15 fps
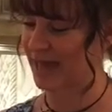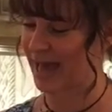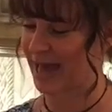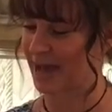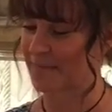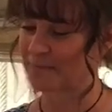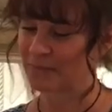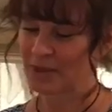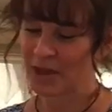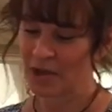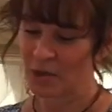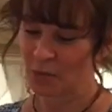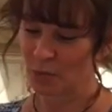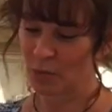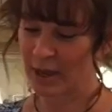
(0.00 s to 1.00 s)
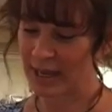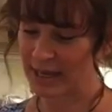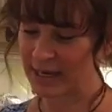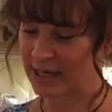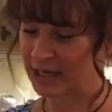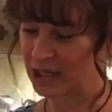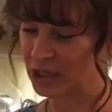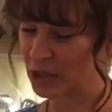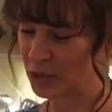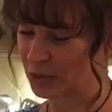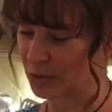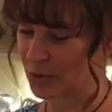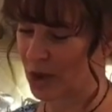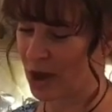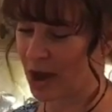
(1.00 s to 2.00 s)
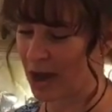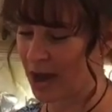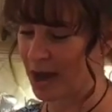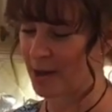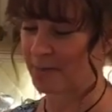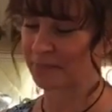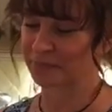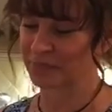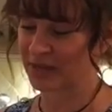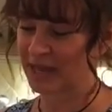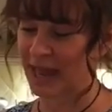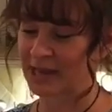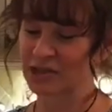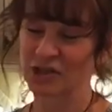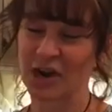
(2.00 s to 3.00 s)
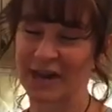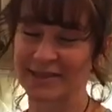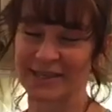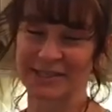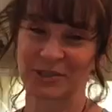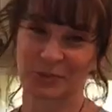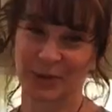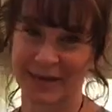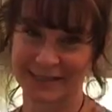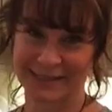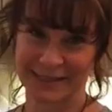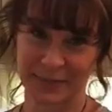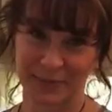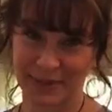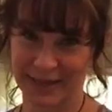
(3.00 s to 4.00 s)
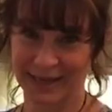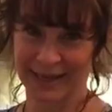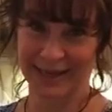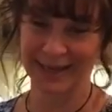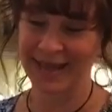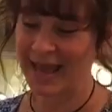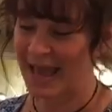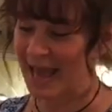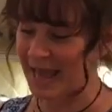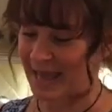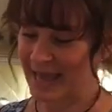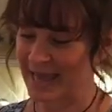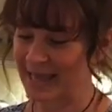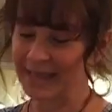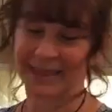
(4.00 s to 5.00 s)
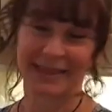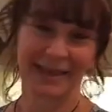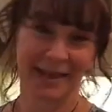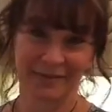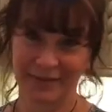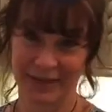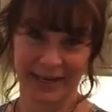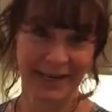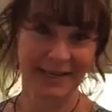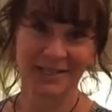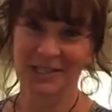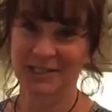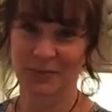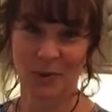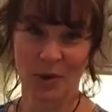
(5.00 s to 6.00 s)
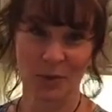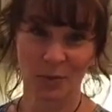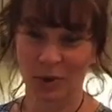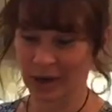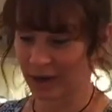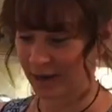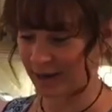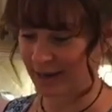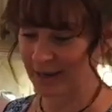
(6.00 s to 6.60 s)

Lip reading: that when you and try this recipe in the oven. It just won't work.